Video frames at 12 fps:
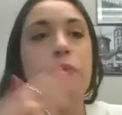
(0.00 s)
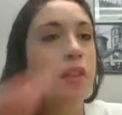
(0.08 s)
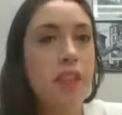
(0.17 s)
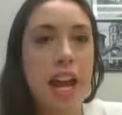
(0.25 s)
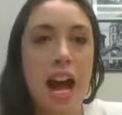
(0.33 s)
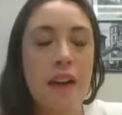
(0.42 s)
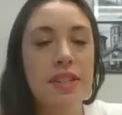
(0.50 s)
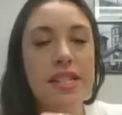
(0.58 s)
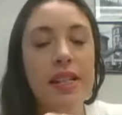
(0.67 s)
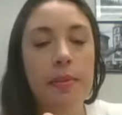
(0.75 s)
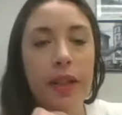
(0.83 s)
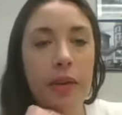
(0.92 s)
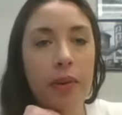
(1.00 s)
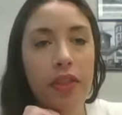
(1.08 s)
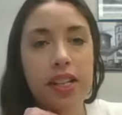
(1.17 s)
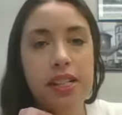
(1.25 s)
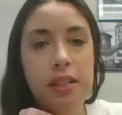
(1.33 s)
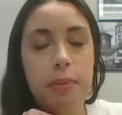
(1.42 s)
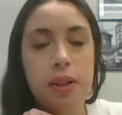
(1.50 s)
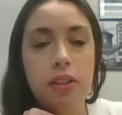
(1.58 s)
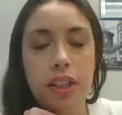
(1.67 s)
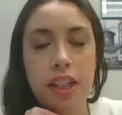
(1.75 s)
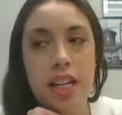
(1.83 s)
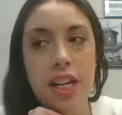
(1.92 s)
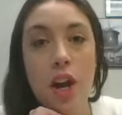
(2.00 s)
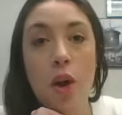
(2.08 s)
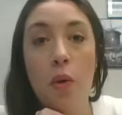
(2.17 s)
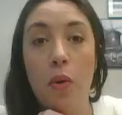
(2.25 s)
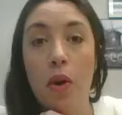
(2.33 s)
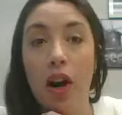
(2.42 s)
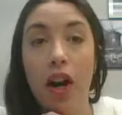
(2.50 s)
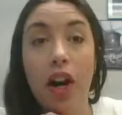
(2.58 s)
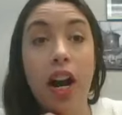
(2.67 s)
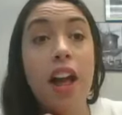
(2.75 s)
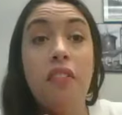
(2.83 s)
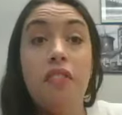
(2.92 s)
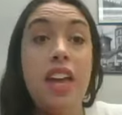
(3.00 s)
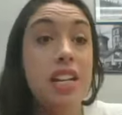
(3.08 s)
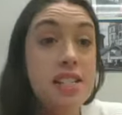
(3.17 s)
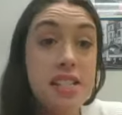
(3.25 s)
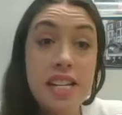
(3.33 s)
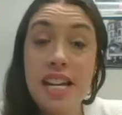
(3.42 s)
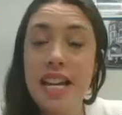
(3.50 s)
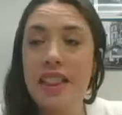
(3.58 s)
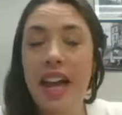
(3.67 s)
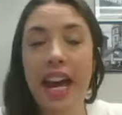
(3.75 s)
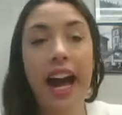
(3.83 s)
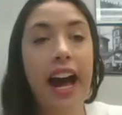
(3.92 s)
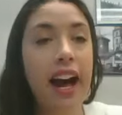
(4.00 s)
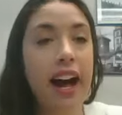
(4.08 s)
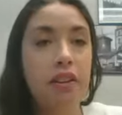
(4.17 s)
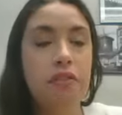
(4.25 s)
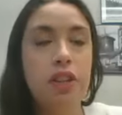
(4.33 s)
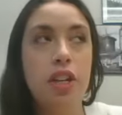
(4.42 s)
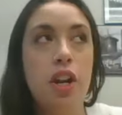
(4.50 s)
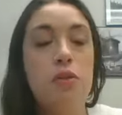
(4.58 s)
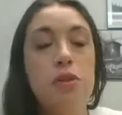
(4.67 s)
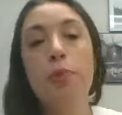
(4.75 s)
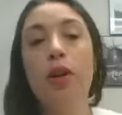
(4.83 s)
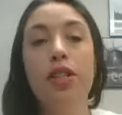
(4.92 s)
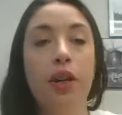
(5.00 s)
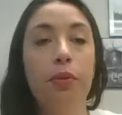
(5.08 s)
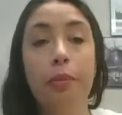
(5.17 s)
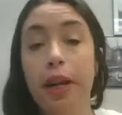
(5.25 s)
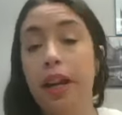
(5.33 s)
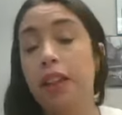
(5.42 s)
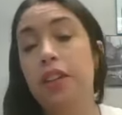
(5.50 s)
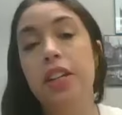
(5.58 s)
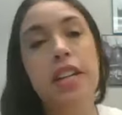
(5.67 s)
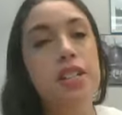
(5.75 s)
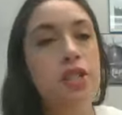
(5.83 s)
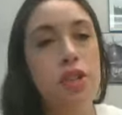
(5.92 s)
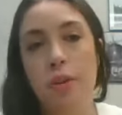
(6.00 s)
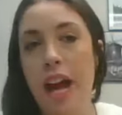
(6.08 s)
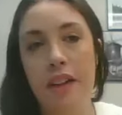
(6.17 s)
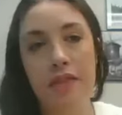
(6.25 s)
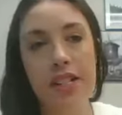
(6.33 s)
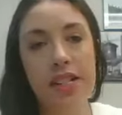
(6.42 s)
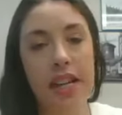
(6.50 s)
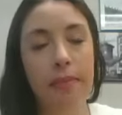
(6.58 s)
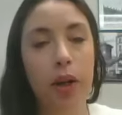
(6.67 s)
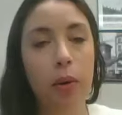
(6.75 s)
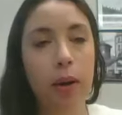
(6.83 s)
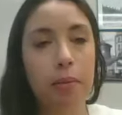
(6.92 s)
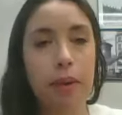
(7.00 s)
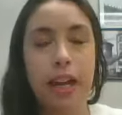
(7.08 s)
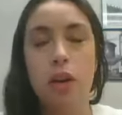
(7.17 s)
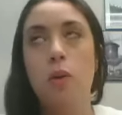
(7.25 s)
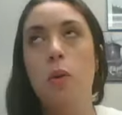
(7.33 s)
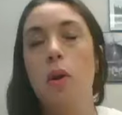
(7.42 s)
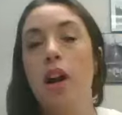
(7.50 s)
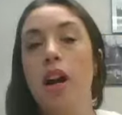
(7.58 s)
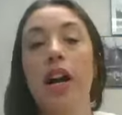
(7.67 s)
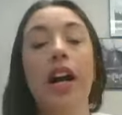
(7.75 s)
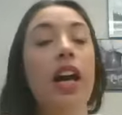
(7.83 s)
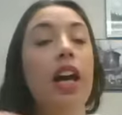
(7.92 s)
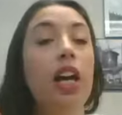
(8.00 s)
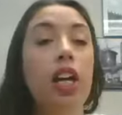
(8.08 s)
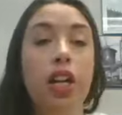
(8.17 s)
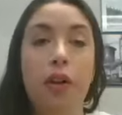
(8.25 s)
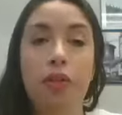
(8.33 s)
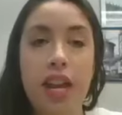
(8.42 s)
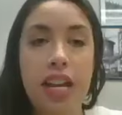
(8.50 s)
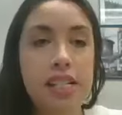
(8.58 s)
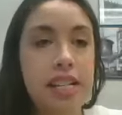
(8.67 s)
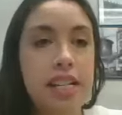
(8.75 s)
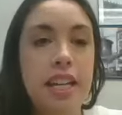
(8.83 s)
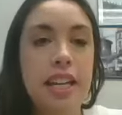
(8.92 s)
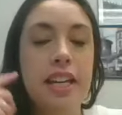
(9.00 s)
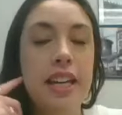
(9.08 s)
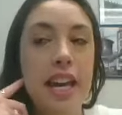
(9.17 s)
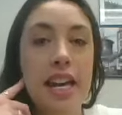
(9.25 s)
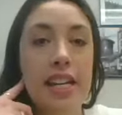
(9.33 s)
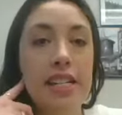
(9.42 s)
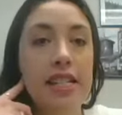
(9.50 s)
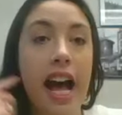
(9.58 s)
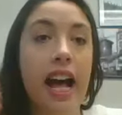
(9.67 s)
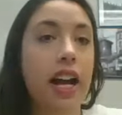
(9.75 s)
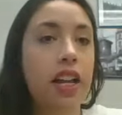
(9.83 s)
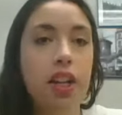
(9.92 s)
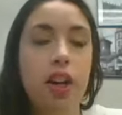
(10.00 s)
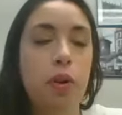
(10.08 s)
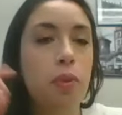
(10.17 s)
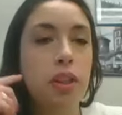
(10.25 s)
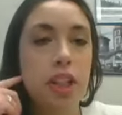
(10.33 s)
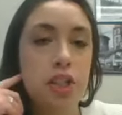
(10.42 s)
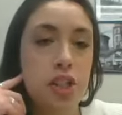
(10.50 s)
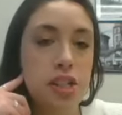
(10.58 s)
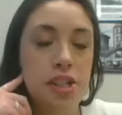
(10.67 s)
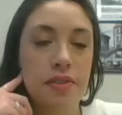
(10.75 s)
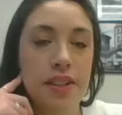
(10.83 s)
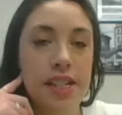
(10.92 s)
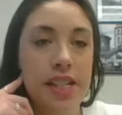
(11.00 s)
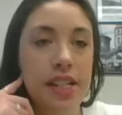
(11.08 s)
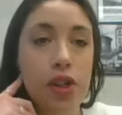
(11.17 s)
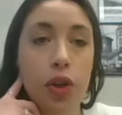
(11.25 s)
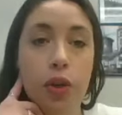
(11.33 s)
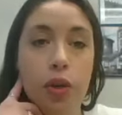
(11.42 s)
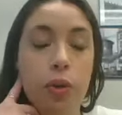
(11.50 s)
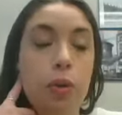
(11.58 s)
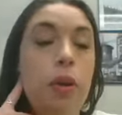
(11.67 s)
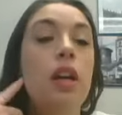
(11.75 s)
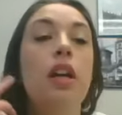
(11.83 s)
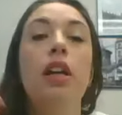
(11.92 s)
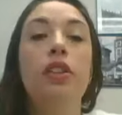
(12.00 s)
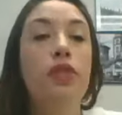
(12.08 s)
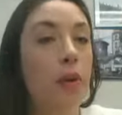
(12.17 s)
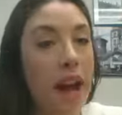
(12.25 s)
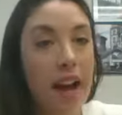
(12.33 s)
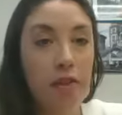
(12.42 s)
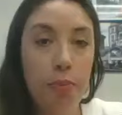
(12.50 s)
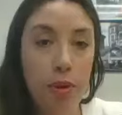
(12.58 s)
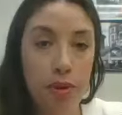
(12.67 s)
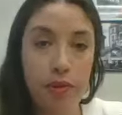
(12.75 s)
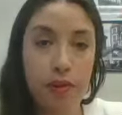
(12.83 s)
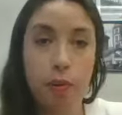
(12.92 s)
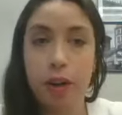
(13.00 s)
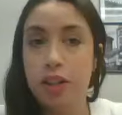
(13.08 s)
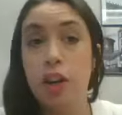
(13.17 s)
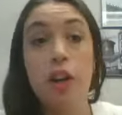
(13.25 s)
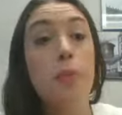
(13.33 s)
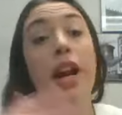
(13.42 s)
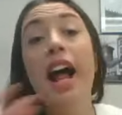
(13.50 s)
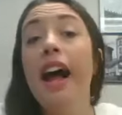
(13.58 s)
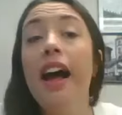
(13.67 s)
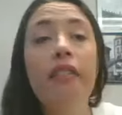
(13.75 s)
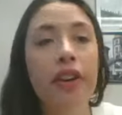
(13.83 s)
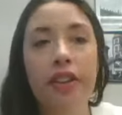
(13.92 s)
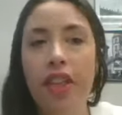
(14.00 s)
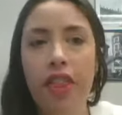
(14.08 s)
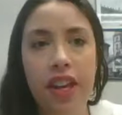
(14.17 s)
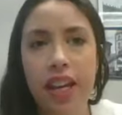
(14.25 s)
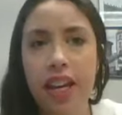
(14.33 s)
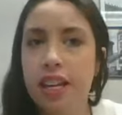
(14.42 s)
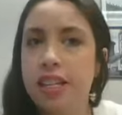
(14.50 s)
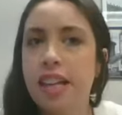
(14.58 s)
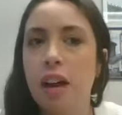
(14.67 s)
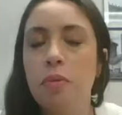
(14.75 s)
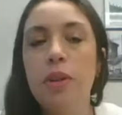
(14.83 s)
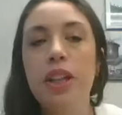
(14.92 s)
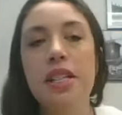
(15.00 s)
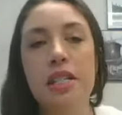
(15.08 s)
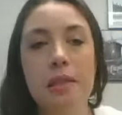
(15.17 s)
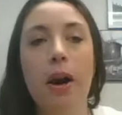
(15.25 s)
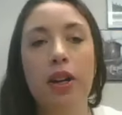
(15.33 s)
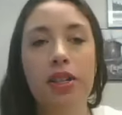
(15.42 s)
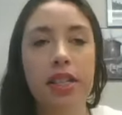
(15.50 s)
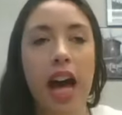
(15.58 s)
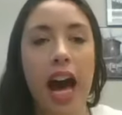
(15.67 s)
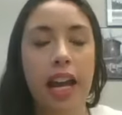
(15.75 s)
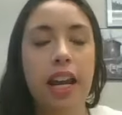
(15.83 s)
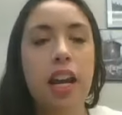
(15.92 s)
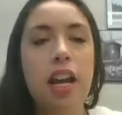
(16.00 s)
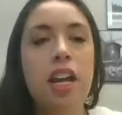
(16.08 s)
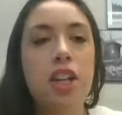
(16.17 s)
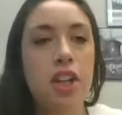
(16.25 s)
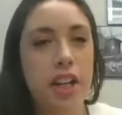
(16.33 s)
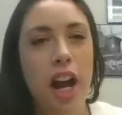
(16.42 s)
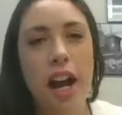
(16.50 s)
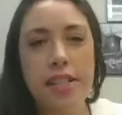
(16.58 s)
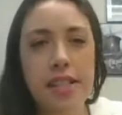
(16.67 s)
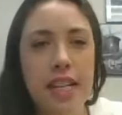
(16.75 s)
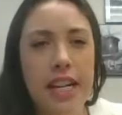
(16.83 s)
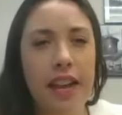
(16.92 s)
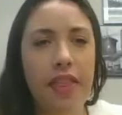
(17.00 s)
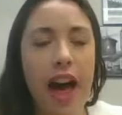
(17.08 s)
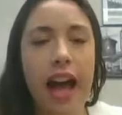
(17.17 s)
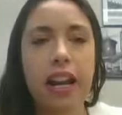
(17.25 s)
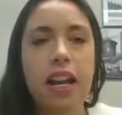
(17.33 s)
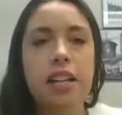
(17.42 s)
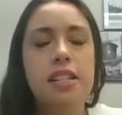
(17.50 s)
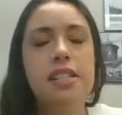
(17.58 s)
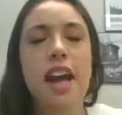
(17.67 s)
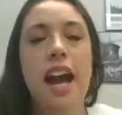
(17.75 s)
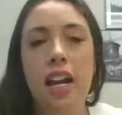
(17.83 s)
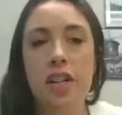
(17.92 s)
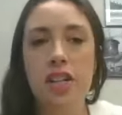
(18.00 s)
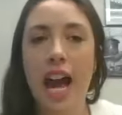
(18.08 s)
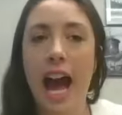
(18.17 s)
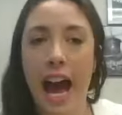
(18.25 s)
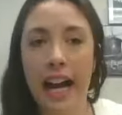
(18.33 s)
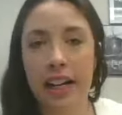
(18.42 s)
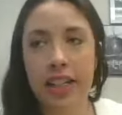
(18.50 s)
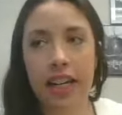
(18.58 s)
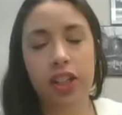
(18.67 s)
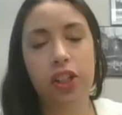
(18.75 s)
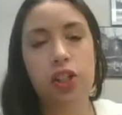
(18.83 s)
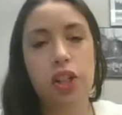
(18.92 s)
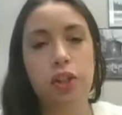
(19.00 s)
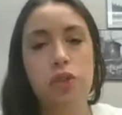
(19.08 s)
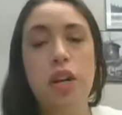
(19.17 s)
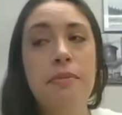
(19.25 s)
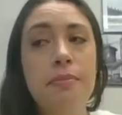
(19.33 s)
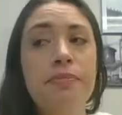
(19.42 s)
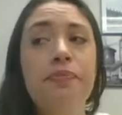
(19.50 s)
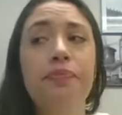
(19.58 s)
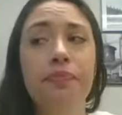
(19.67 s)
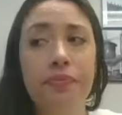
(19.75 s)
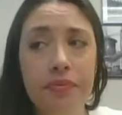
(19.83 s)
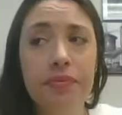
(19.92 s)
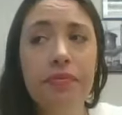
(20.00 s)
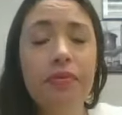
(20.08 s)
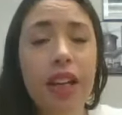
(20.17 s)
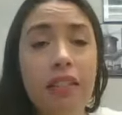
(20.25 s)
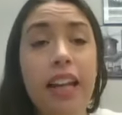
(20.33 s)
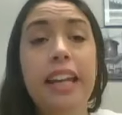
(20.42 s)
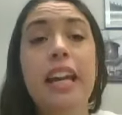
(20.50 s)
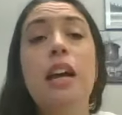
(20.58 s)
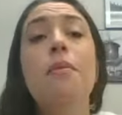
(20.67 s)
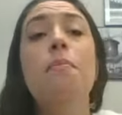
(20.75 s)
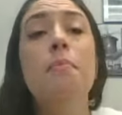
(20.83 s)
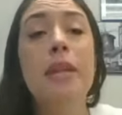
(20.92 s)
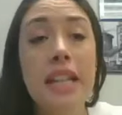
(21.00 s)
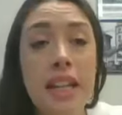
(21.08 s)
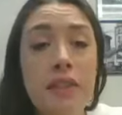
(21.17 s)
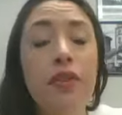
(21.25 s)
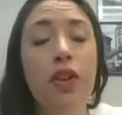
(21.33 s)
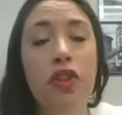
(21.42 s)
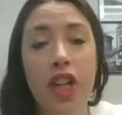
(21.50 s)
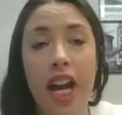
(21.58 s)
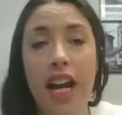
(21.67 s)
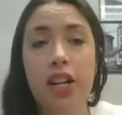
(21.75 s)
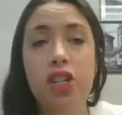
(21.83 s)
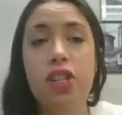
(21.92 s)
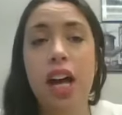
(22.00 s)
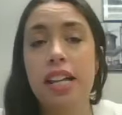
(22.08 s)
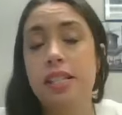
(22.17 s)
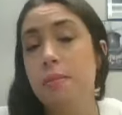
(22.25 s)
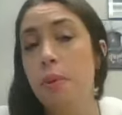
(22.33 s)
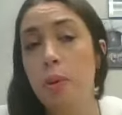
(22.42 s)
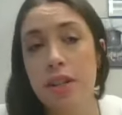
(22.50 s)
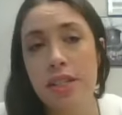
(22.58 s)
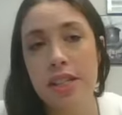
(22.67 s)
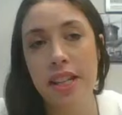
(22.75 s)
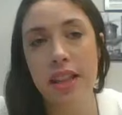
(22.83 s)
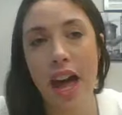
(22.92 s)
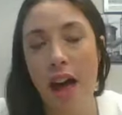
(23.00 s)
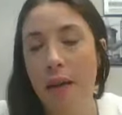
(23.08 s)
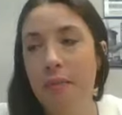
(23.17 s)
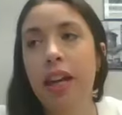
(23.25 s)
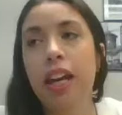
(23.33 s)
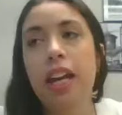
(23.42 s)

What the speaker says: They have a sibling with a disability, or they see they have, sports equipment and other kids don't have the same equipment, or, they see kids at, religious services who don't have boots for winter, or whatever the thing is that really sparks that curiosity and that desire to act in your children, like meaningful change that is important to them.